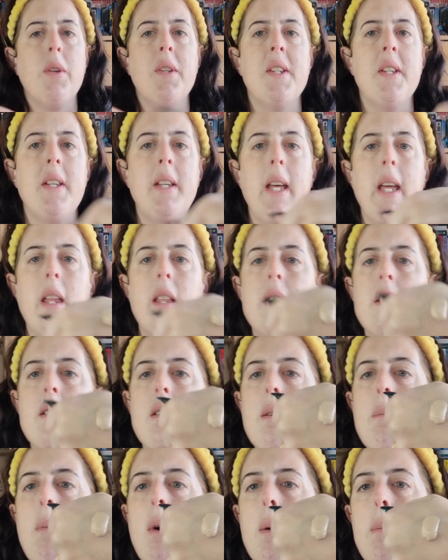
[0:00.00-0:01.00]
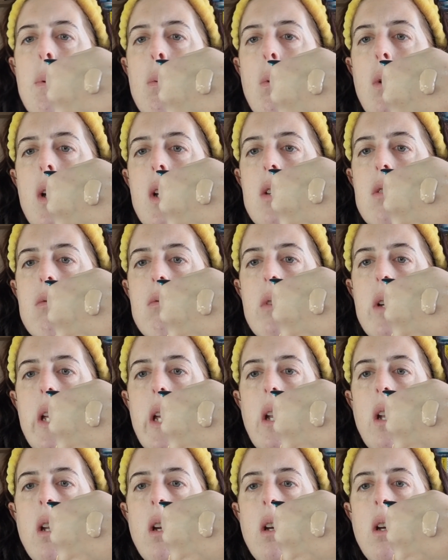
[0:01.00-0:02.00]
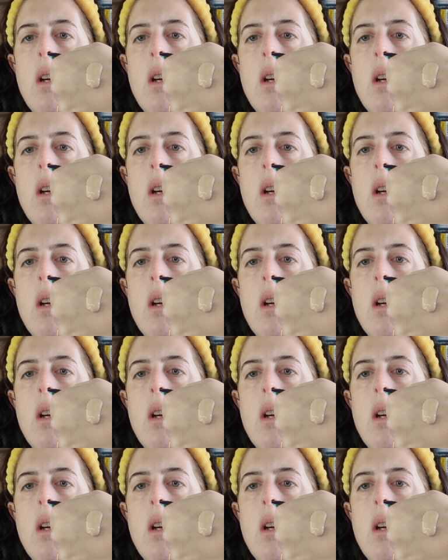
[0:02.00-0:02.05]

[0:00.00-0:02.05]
underneath, so it might be why it's running.